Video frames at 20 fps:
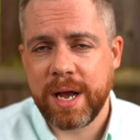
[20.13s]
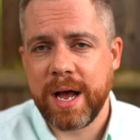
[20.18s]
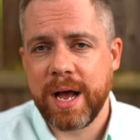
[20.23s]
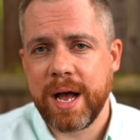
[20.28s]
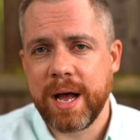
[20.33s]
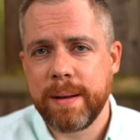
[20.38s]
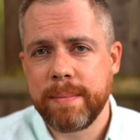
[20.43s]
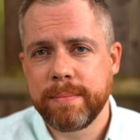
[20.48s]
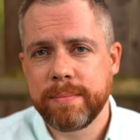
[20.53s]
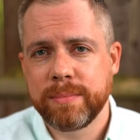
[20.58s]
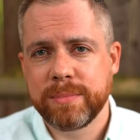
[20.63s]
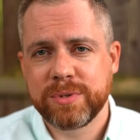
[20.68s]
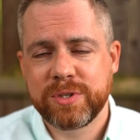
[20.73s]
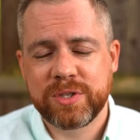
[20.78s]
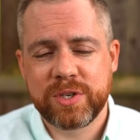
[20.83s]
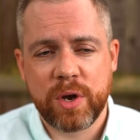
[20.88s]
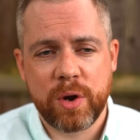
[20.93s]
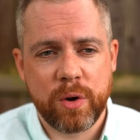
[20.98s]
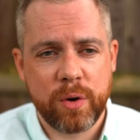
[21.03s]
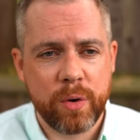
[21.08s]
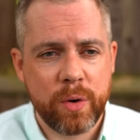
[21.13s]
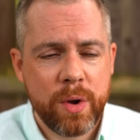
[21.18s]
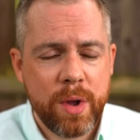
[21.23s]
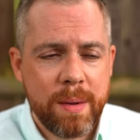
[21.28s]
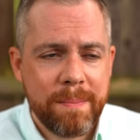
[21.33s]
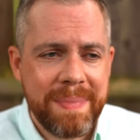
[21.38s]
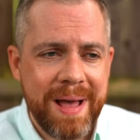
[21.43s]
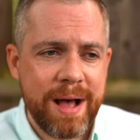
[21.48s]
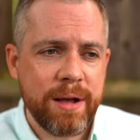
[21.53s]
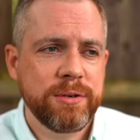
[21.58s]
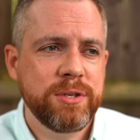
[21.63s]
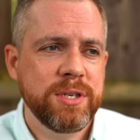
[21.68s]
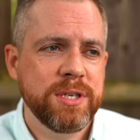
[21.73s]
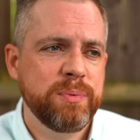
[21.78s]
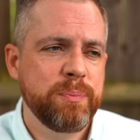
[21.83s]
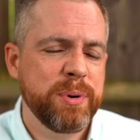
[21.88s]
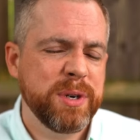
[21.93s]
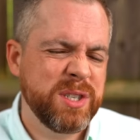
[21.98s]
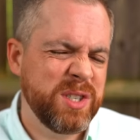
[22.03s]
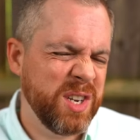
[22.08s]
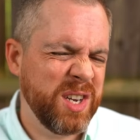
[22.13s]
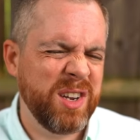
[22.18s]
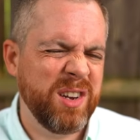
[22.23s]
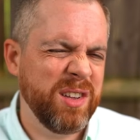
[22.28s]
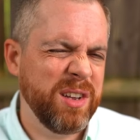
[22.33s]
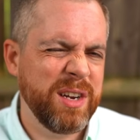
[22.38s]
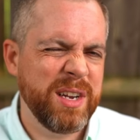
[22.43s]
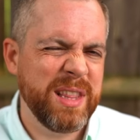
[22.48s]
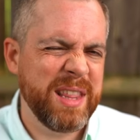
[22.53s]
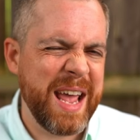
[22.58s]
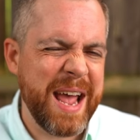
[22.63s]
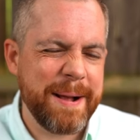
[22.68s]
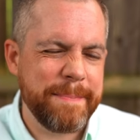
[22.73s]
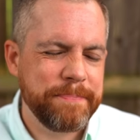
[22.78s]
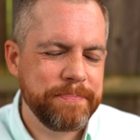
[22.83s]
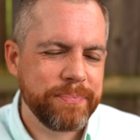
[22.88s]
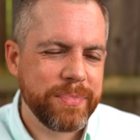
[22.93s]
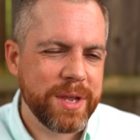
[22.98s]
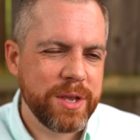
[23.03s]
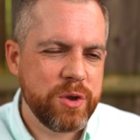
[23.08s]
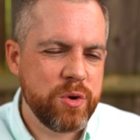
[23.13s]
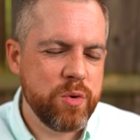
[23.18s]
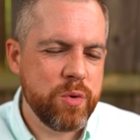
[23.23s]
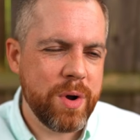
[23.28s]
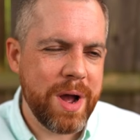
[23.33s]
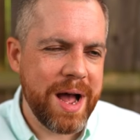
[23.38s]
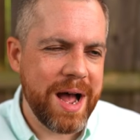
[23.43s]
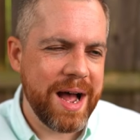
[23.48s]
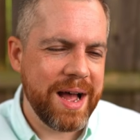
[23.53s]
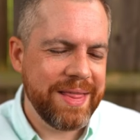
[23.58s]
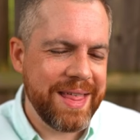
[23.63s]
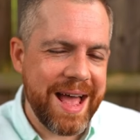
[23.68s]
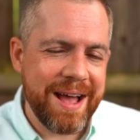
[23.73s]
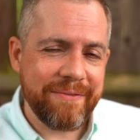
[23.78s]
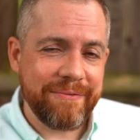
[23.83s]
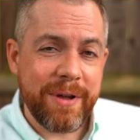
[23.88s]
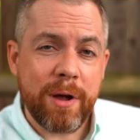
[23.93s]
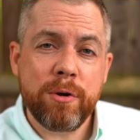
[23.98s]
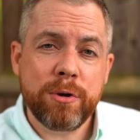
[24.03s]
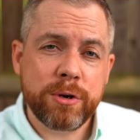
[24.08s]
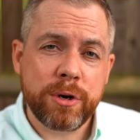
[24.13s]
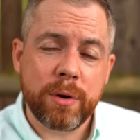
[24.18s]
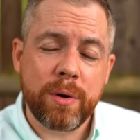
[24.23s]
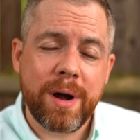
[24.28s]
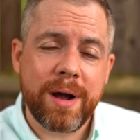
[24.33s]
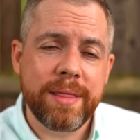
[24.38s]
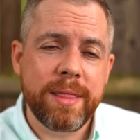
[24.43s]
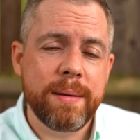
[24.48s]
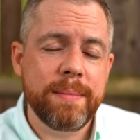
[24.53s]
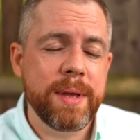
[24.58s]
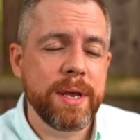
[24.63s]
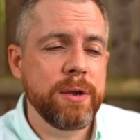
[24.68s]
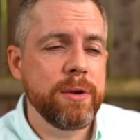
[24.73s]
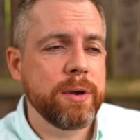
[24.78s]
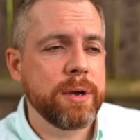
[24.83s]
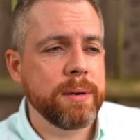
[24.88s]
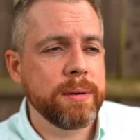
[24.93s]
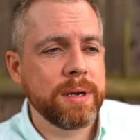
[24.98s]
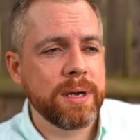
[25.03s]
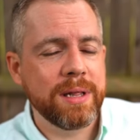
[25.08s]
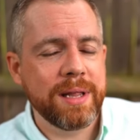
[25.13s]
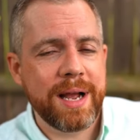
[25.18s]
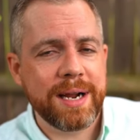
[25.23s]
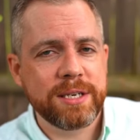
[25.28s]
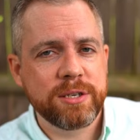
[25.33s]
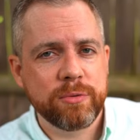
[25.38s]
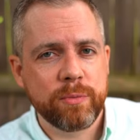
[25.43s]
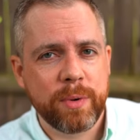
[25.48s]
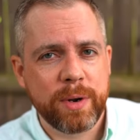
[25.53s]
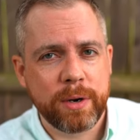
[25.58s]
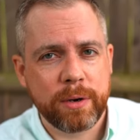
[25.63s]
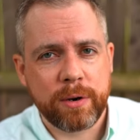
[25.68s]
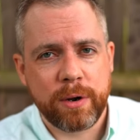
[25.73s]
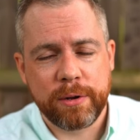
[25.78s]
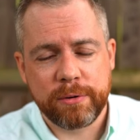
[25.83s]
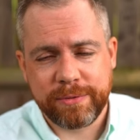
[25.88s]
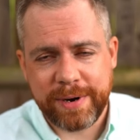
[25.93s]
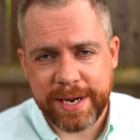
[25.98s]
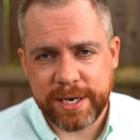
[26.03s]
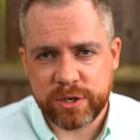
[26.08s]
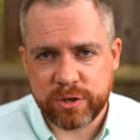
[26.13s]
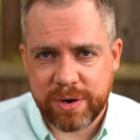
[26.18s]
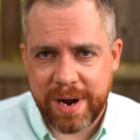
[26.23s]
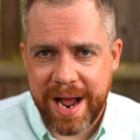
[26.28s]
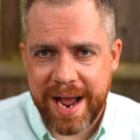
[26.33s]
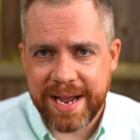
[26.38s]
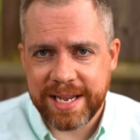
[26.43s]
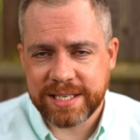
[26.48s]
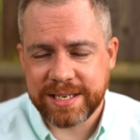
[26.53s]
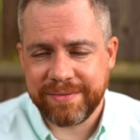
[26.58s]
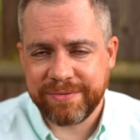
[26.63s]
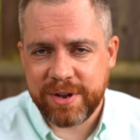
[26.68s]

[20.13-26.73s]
Um, so pouches, particularly that you uh, that have Velcro on them that you can collect what are called Ranger Eyes.